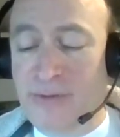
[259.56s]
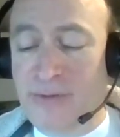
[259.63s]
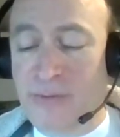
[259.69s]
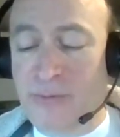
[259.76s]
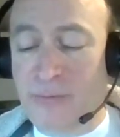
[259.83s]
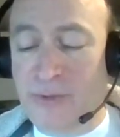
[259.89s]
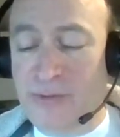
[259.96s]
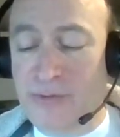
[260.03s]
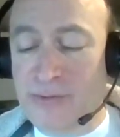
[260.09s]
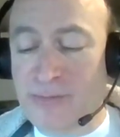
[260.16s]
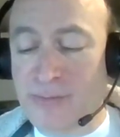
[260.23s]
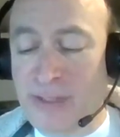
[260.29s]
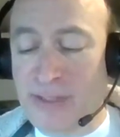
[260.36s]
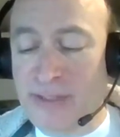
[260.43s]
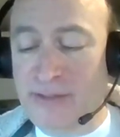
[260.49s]
One whose
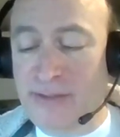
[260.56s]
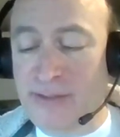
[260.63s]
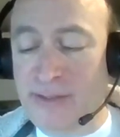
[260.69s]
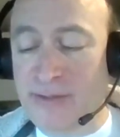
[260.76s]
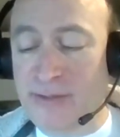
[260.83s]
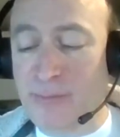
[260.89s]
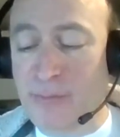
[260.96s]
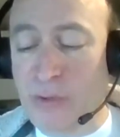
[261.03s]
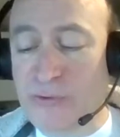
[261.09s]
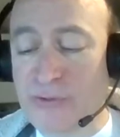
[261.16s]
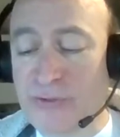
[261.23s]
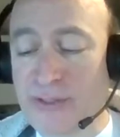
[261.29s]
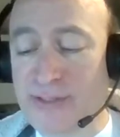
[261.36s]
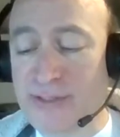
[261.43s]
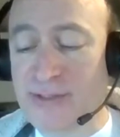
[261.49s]
mind is
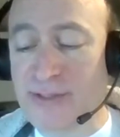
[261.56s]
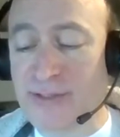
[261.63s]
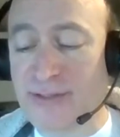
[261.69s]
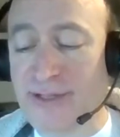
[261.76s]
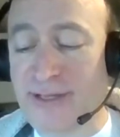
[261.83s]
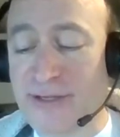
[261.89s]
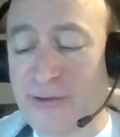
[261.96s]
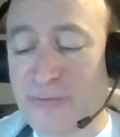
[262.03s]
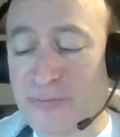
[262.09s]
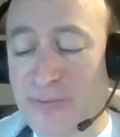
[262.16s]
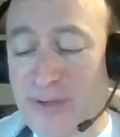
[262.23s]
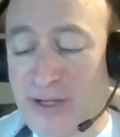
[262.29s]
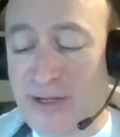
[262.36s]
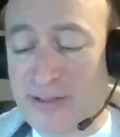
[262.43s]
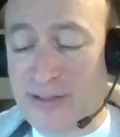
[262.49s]
motionless like a
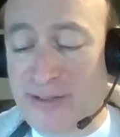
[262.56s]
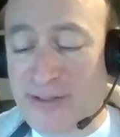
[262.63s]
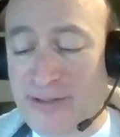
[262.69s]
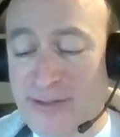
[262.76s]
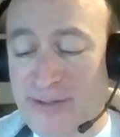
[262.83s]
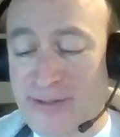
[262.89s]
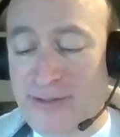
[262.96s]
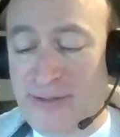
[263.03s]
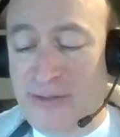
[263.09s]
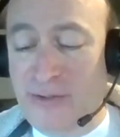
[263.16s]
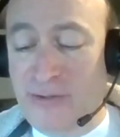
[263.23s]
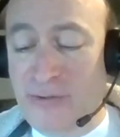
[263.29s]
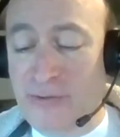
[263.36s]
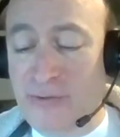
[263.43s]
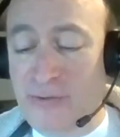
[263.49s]
rock,
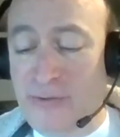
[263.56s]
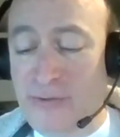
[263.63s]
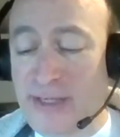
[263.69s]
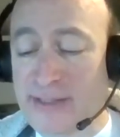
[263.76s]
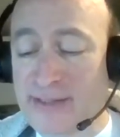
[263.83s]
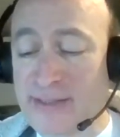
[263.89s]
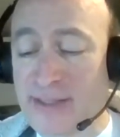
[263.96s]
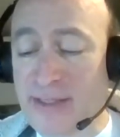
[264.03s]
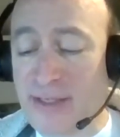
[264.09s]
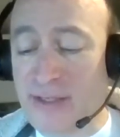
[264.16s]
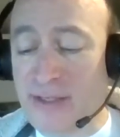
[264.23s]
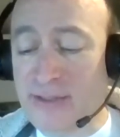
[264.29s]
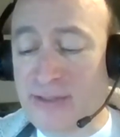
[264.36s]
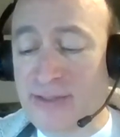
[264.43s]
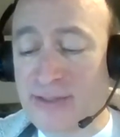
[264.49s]
who as the
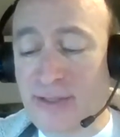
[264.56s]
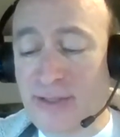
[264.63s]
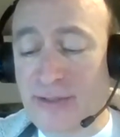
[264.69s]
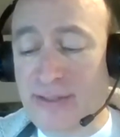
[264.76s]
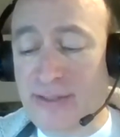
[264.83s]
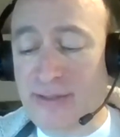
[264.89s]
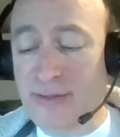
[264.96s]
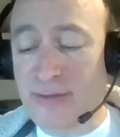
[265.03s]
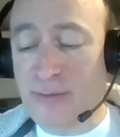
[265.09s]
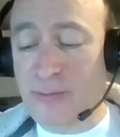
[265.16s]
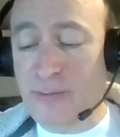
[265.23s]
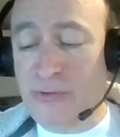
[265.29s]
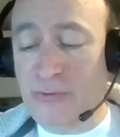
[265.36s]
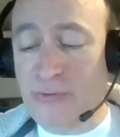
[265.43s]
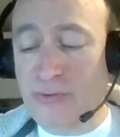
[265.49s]
unsullied
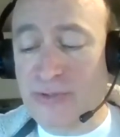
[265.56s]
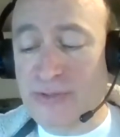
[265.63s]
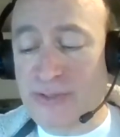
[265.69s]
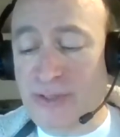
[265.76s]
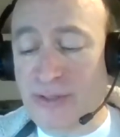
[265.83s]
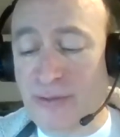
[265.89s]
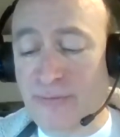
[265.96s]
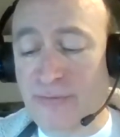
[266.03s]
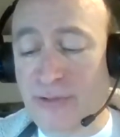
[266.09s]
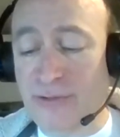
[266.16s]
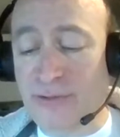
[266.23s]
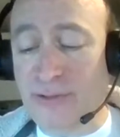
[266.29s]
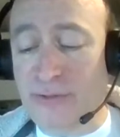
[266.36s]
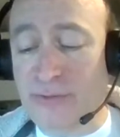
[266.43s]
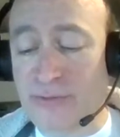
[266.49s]
pure self
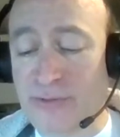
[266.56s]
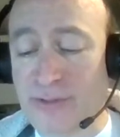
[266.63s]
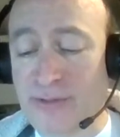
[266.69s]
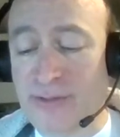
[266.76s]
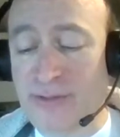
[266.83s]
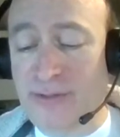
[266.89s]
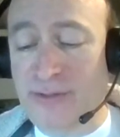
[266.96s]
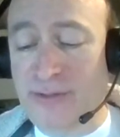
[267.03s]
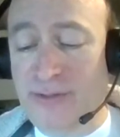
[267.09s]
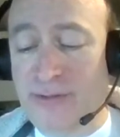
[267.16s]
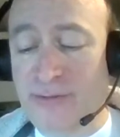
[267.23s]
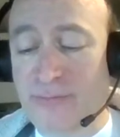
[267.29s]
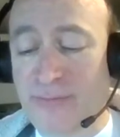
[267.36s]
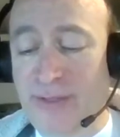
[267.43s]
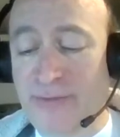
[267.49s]
alone
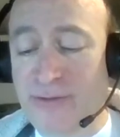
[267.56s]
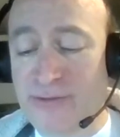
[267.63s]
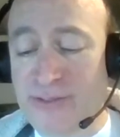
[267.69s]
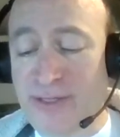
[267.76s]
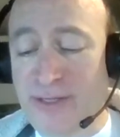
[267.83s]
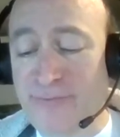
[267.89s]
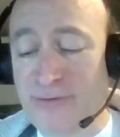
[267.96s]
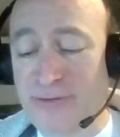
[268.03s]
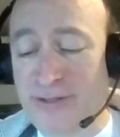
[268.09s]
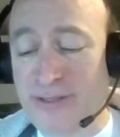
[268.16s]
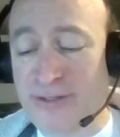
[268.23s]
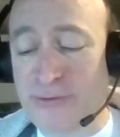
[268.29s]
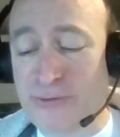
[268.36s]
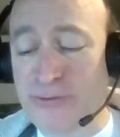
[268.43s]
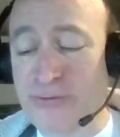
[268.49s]
revels ever
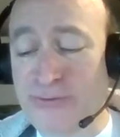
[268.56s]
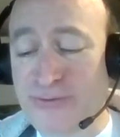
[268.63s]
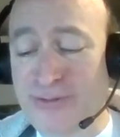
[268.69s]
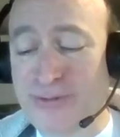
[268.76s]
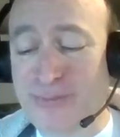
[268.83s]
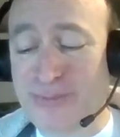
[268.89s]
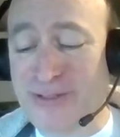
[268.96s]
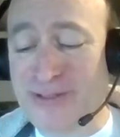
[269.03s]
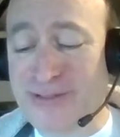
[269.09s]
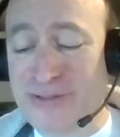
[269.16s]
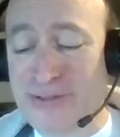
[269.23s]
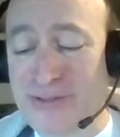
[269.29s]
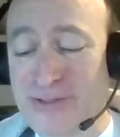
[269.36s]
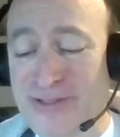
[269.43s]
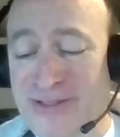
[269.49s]
in truth and
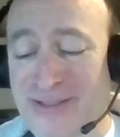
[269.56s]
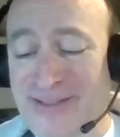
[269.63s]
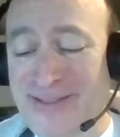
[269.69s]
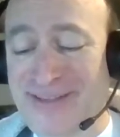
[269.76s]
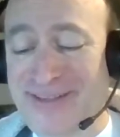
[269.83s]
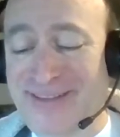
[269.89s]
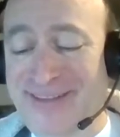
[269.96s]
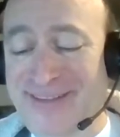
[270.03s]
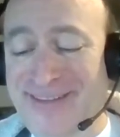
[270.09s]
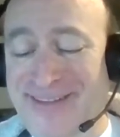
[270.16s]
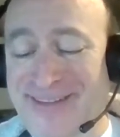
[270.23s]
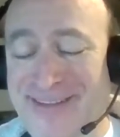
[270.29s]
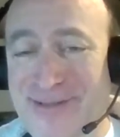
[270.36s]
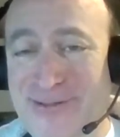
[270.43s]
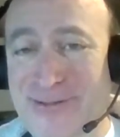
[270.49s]
bliss,
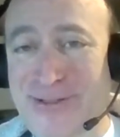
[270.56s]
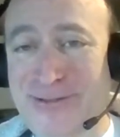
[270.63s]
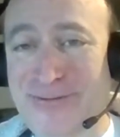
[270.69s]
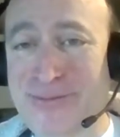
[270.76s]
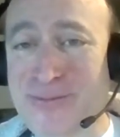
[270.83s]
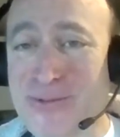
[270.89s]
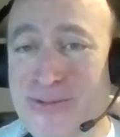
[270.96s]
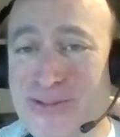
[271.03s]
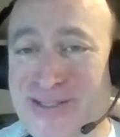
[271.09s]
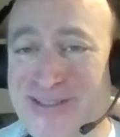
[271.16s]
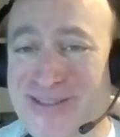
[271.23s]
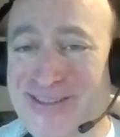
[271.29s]
is a Jivan Mukta.